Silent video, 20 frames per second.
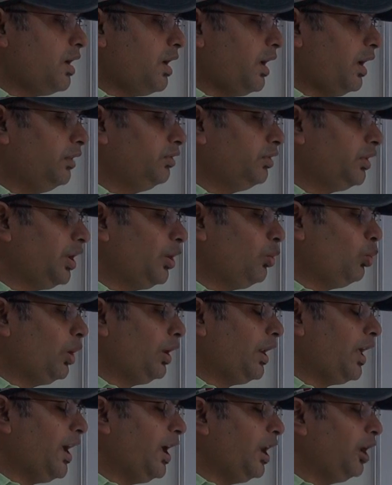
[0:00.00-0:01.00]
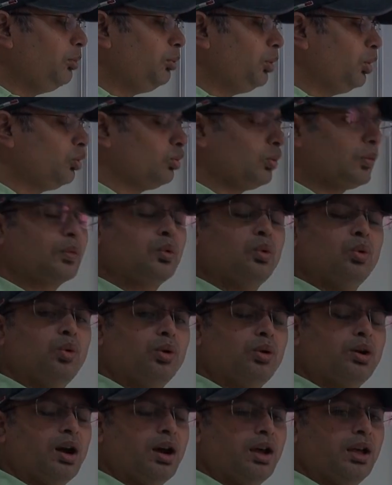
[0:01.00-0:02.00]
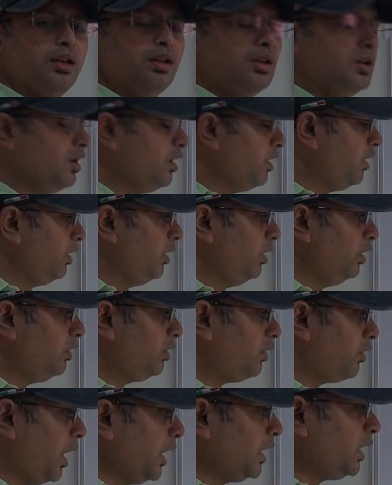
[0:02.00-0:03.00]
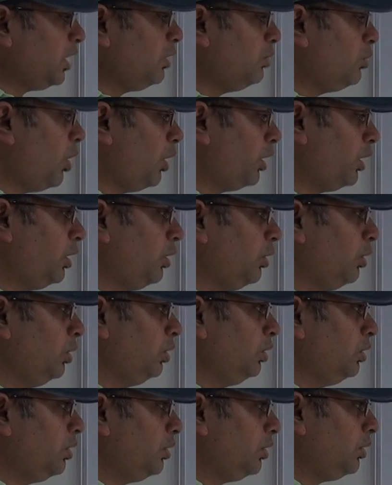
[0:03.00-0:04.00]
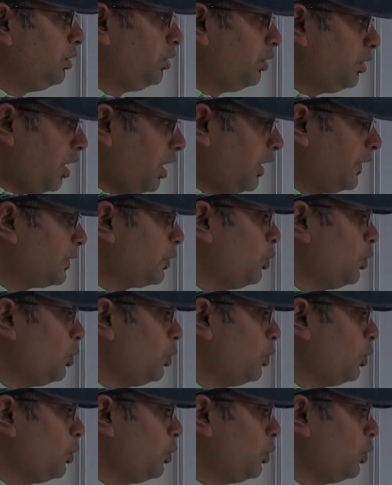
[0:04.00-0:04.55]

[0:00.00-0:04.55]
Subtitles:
and they will help you to score high in writing module task